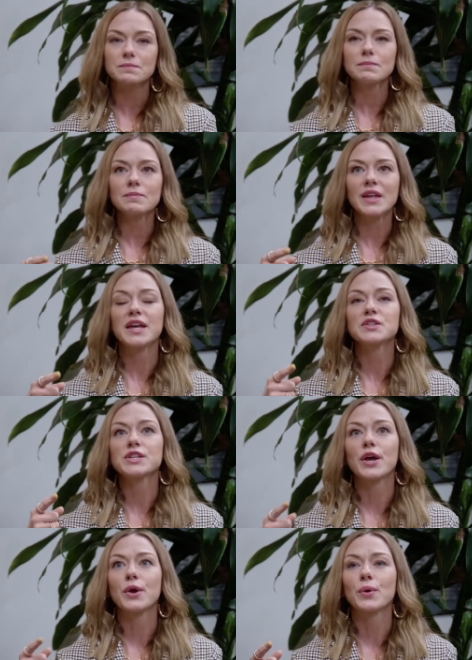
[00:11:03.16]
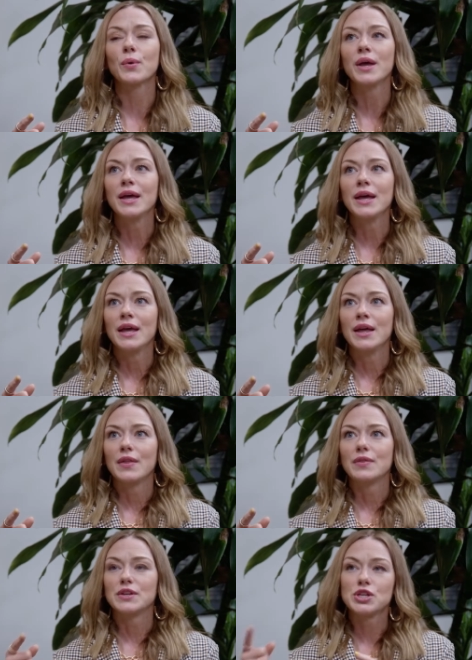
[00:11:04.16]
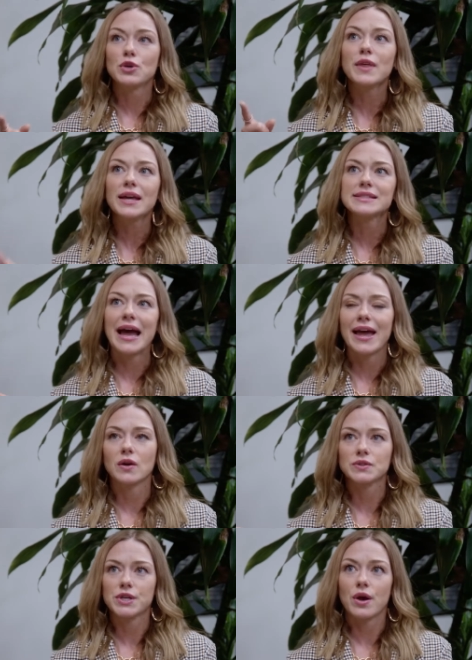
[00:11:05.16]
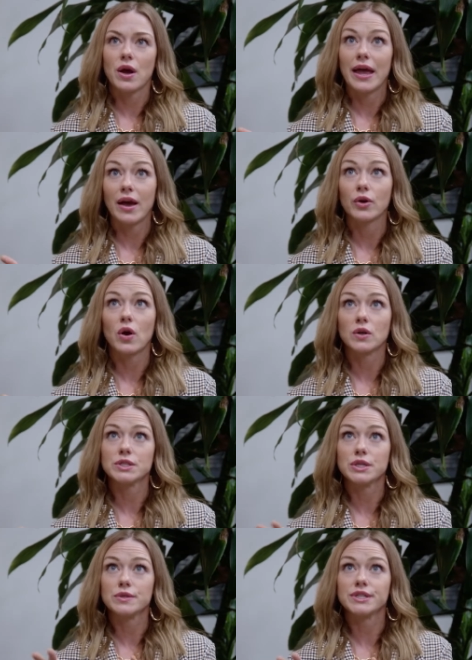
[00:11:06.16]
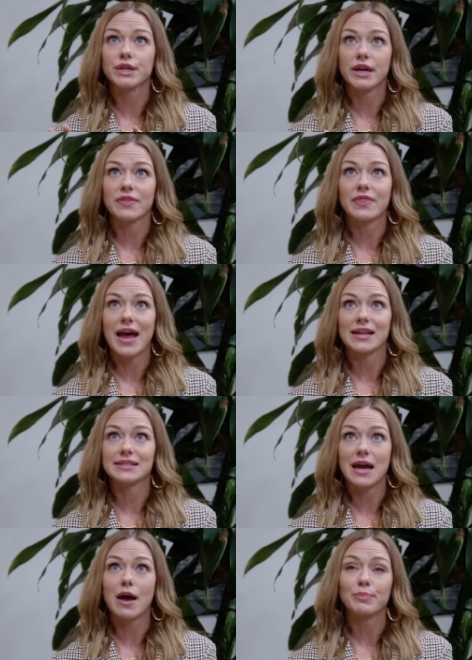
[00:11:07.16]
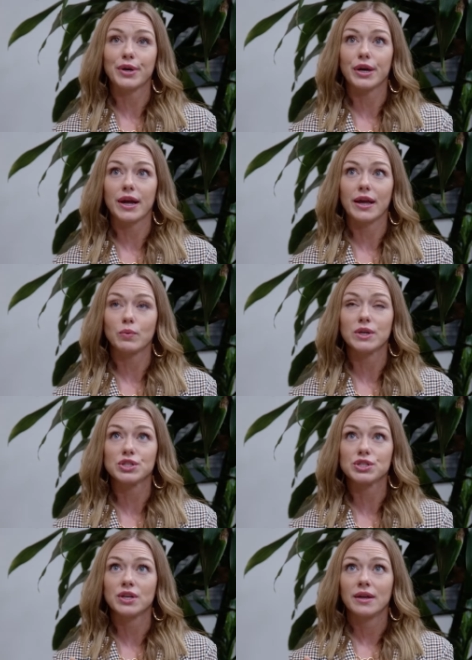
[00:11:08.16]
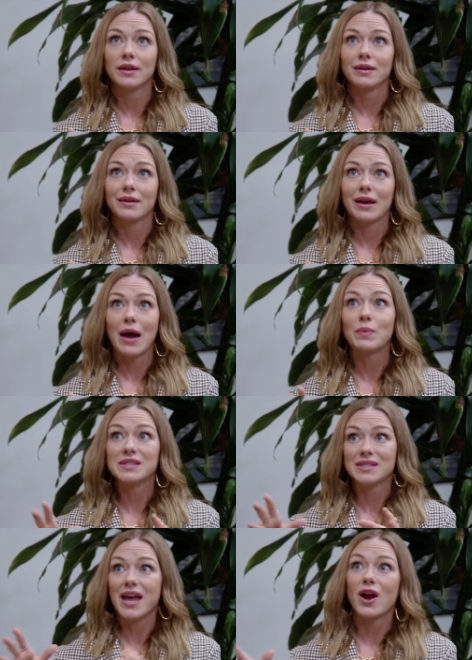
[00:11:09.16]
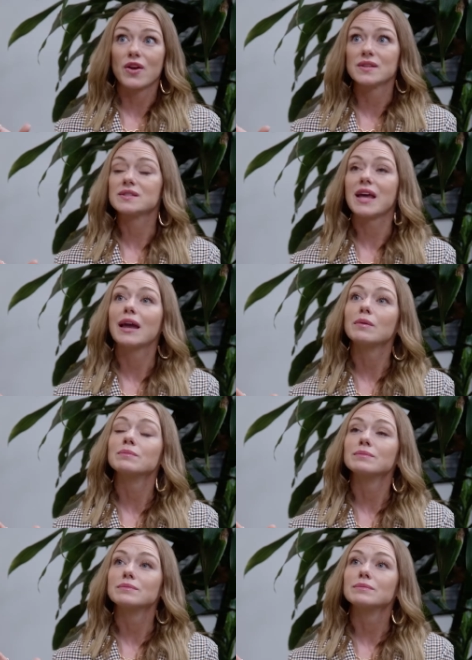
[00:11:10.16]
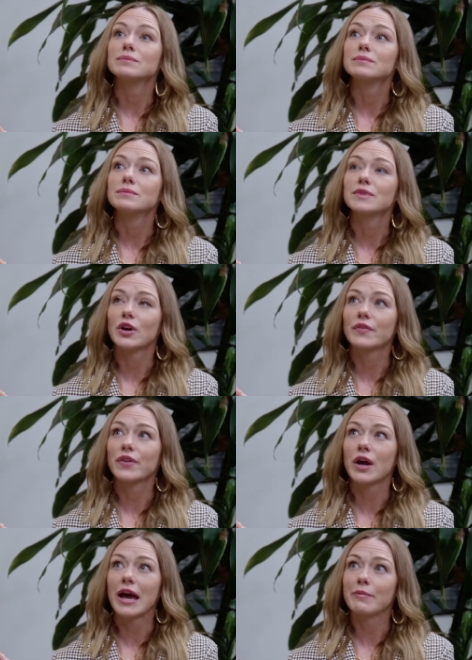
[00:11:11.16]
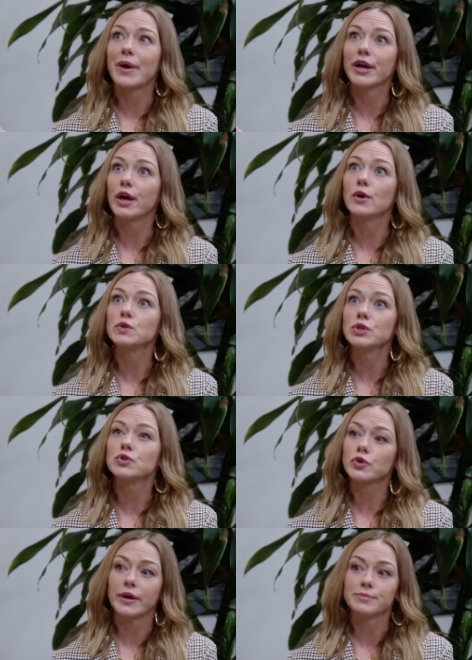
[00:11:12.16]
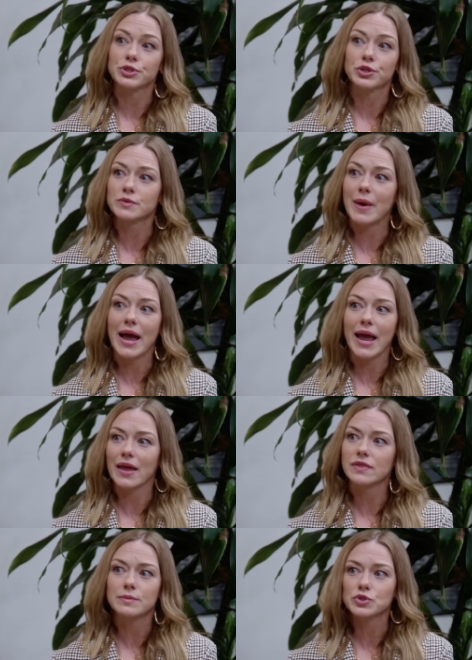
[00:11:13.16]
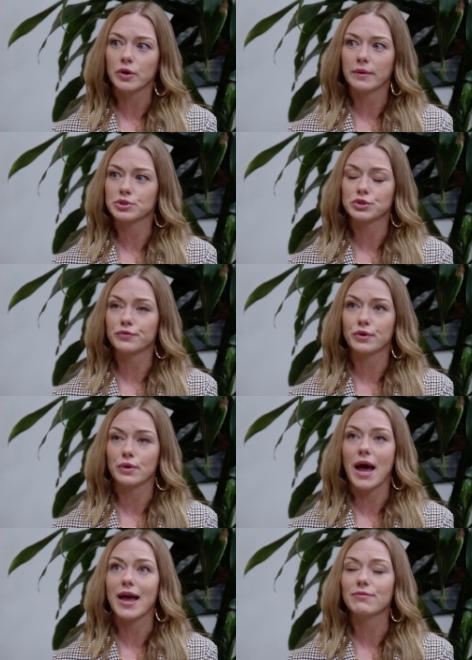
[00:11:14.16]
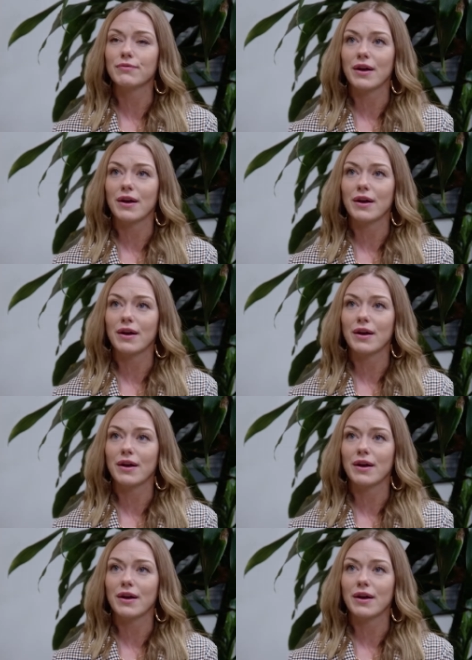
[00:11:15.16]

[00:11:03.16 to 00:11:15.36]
Yeah. And so the two things I held t held on to during that time period, which I would say are the same, they're, they're kind of my go-to scriptures, my anthem scriptures for life.